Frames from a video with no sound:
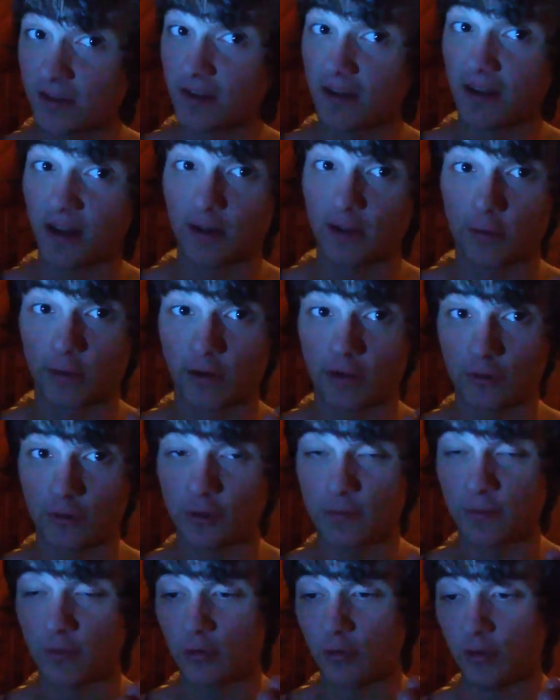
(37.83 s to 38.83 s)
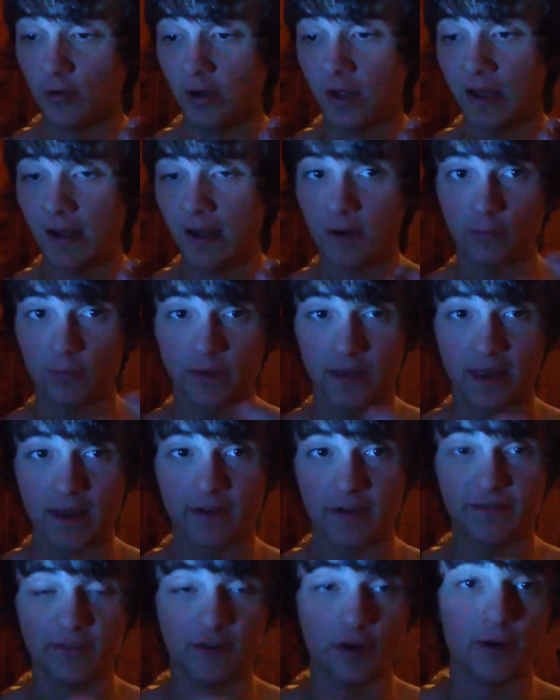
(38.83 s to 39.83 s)
the Delaware loophole. We
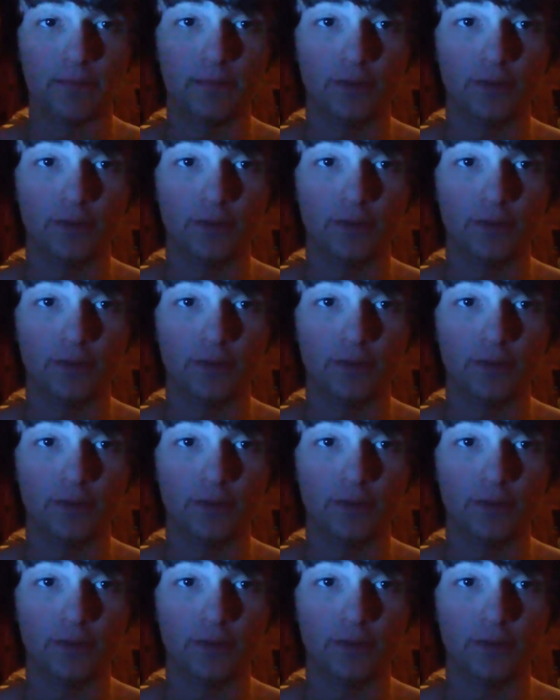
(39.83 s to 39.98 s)
have, you know,